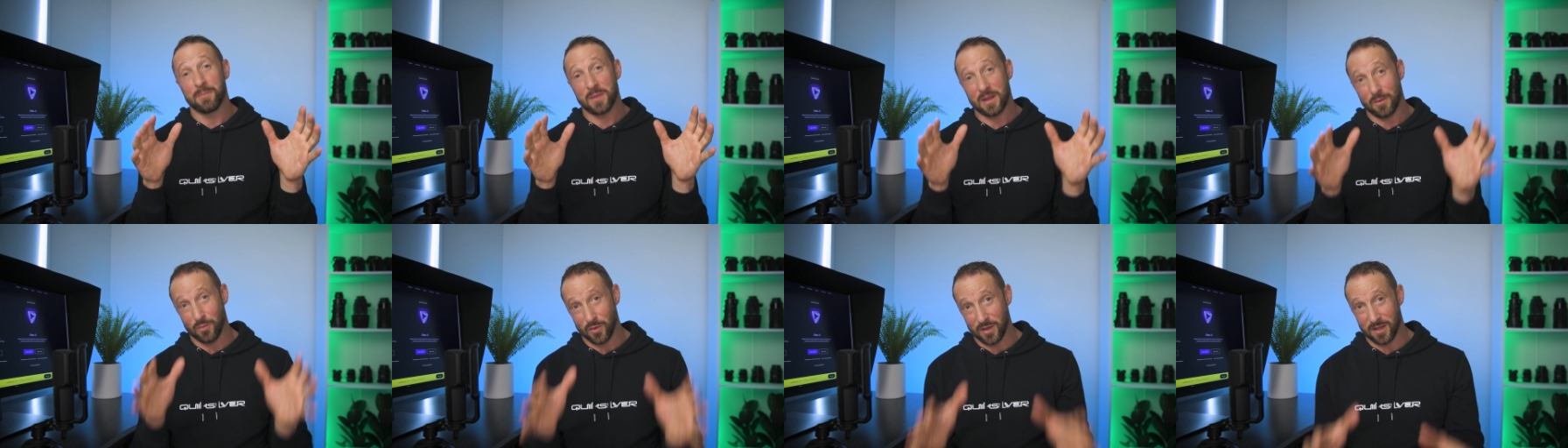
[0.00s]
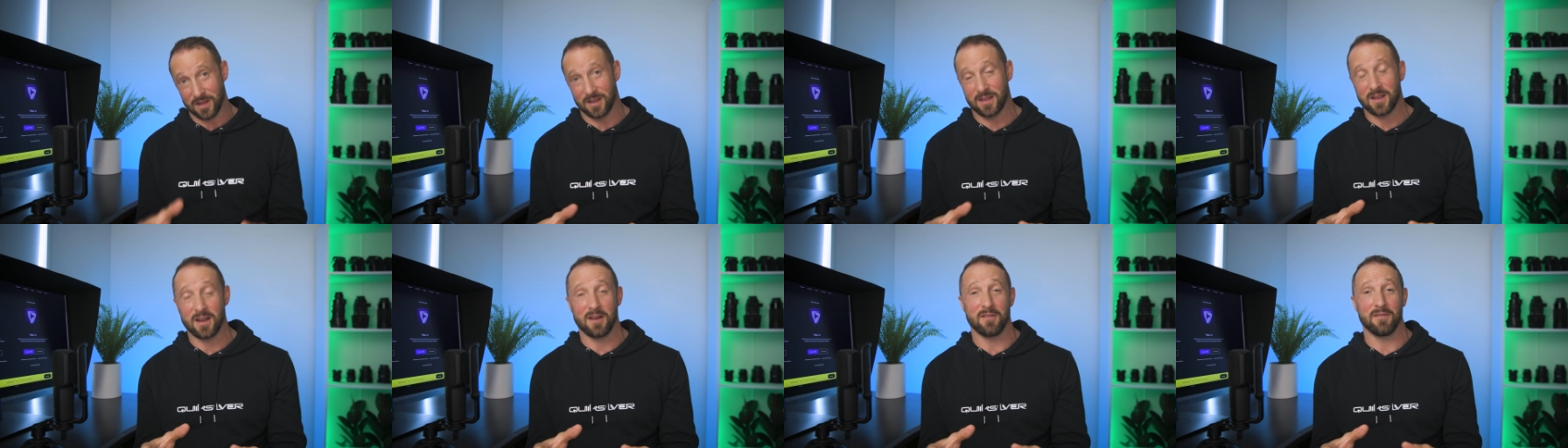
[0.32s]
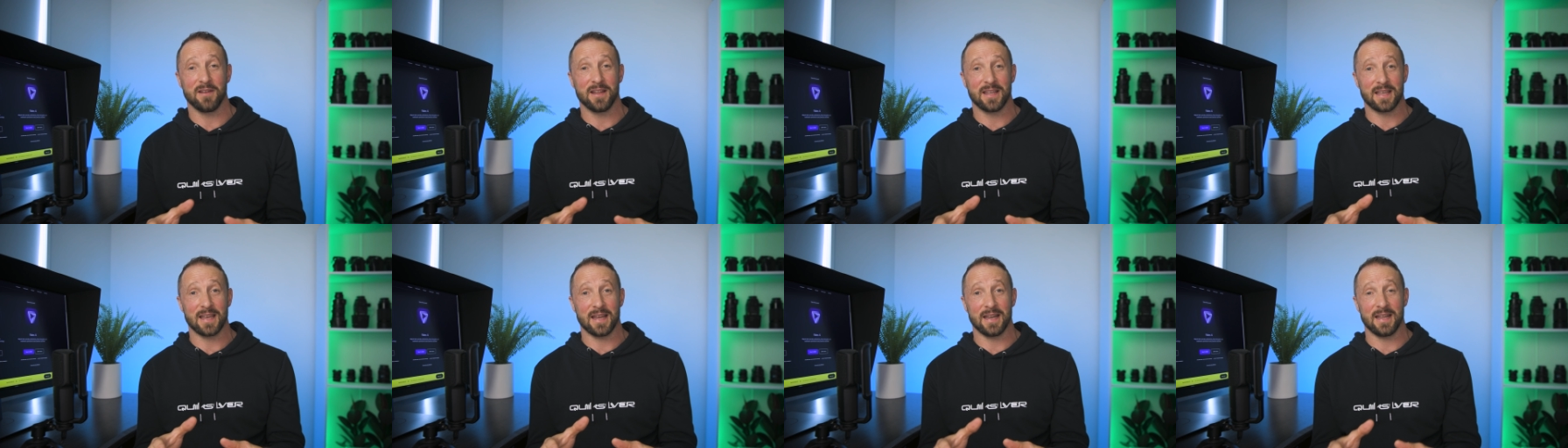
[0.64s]
and we can
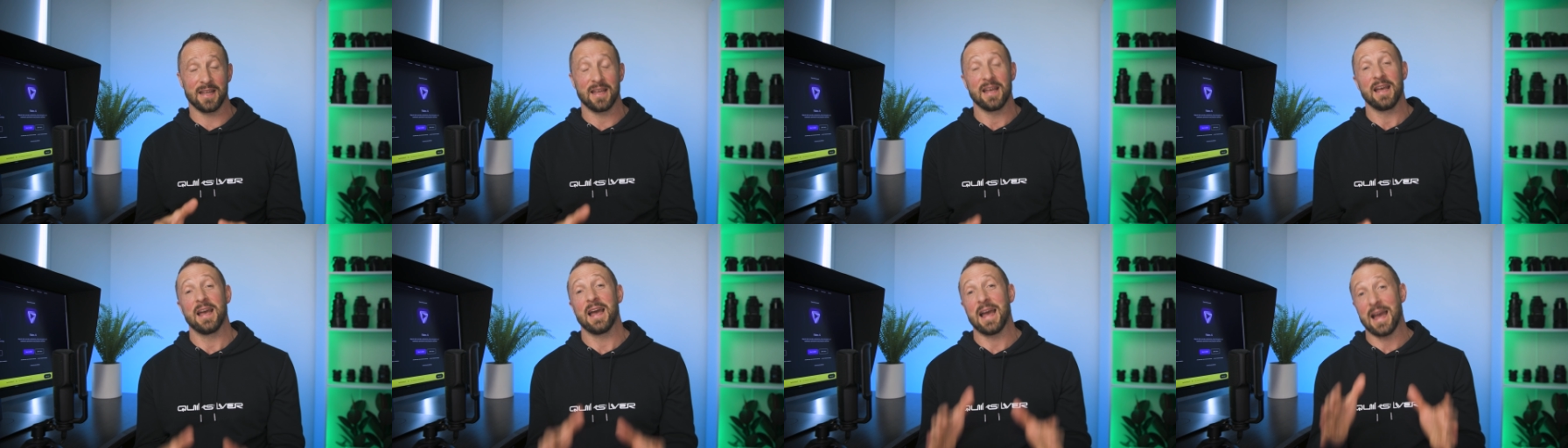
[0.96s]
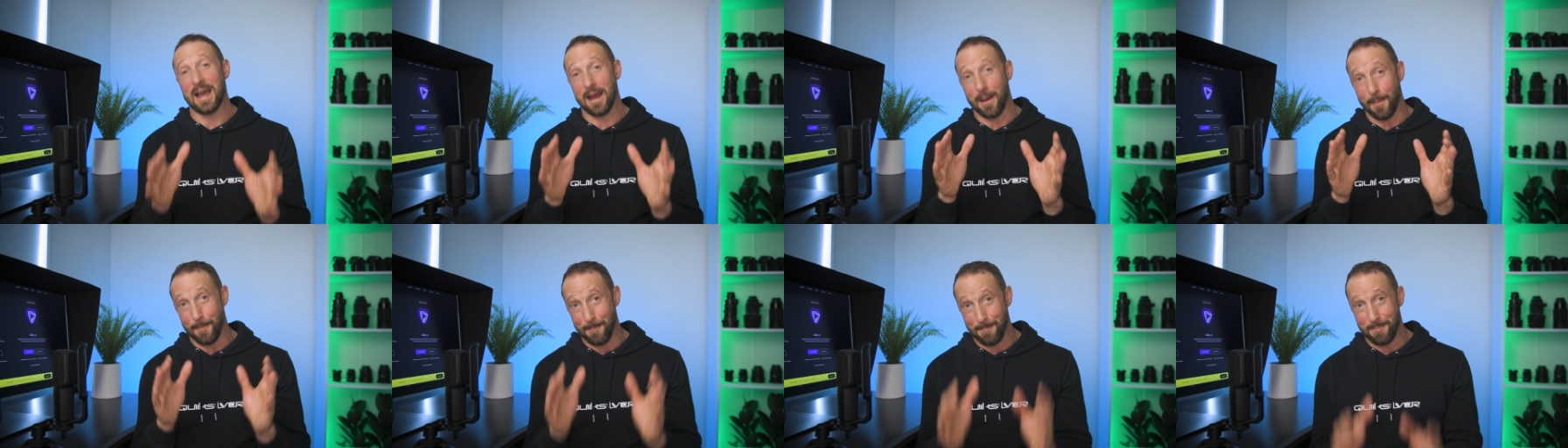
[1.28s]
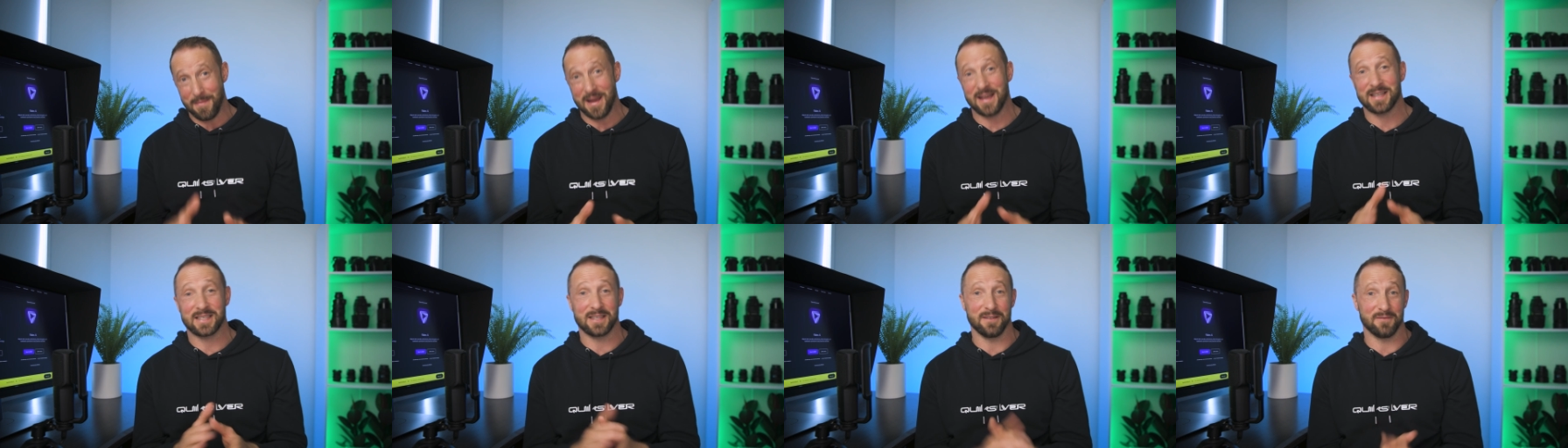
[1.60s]
currently get it at a
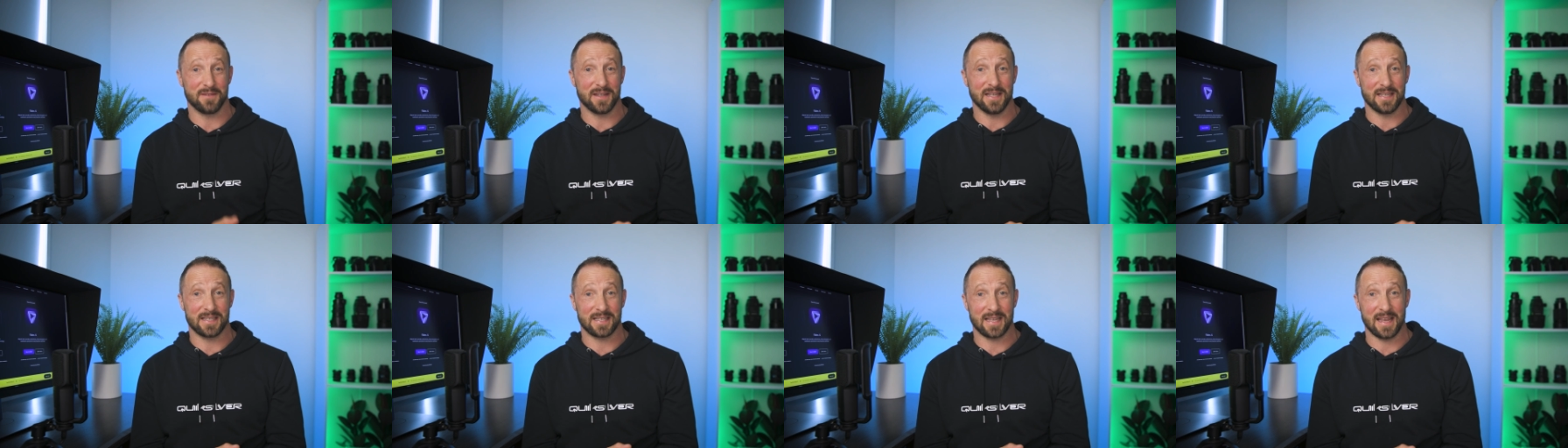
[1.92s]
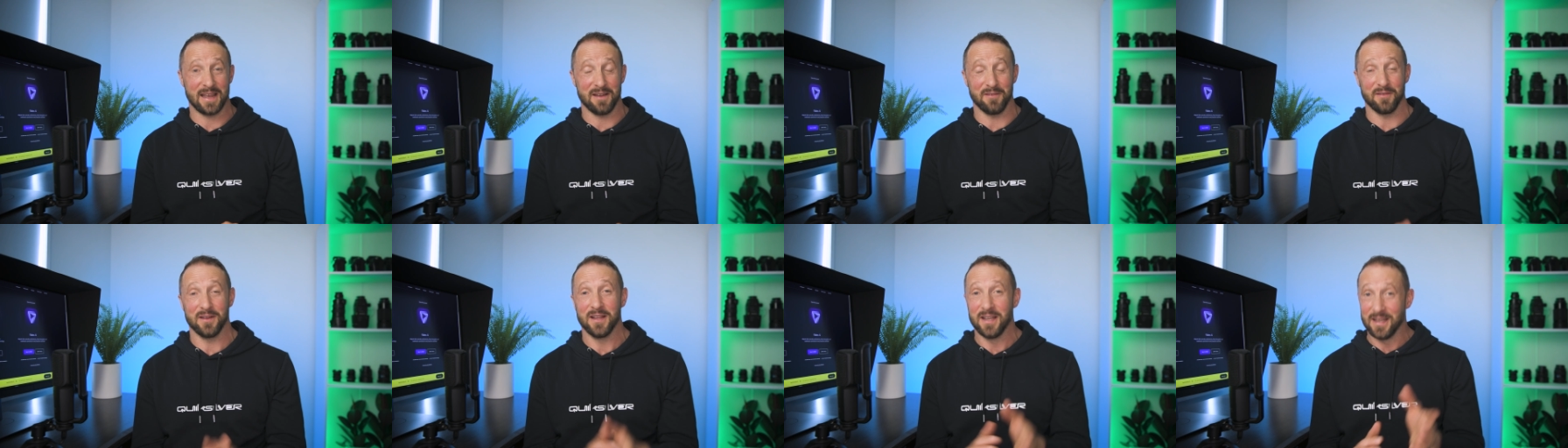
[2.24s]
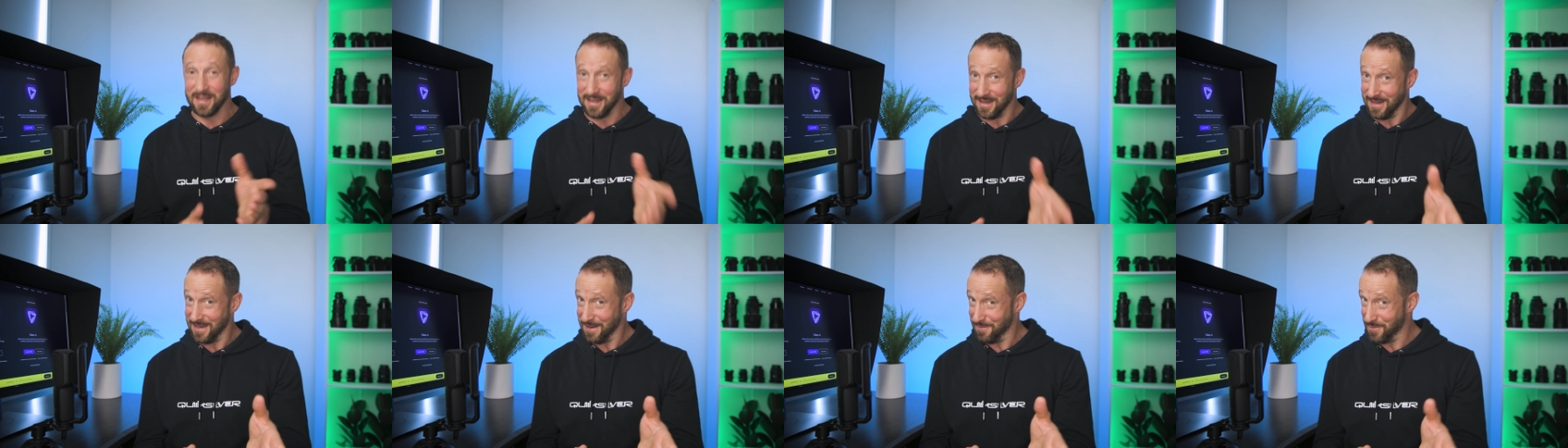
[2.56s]
massive discount.
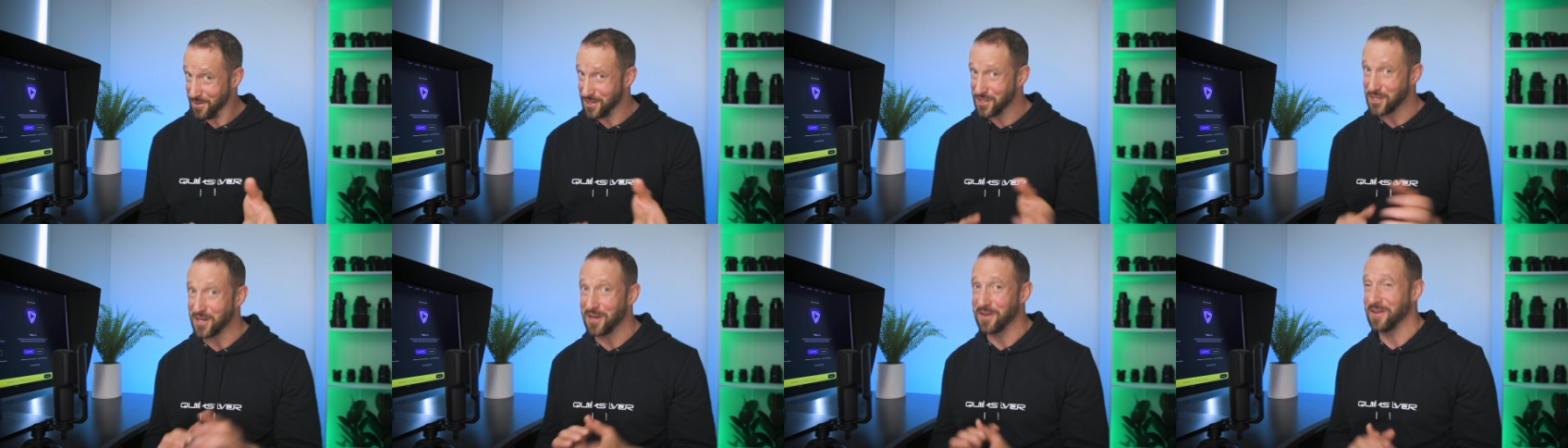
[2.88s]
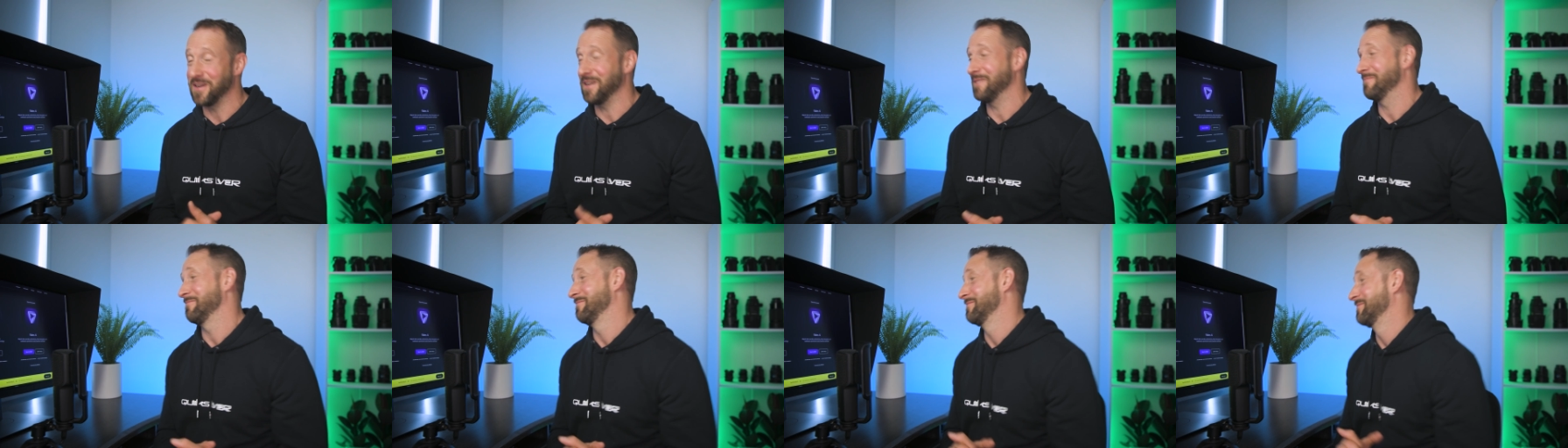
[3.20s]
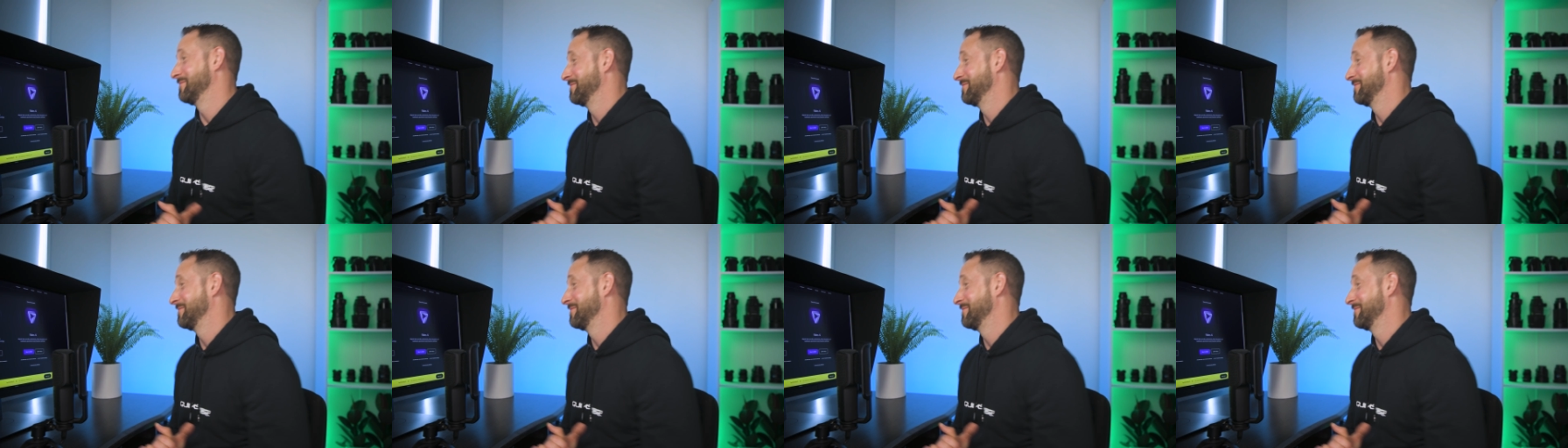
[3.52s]
Let me show you.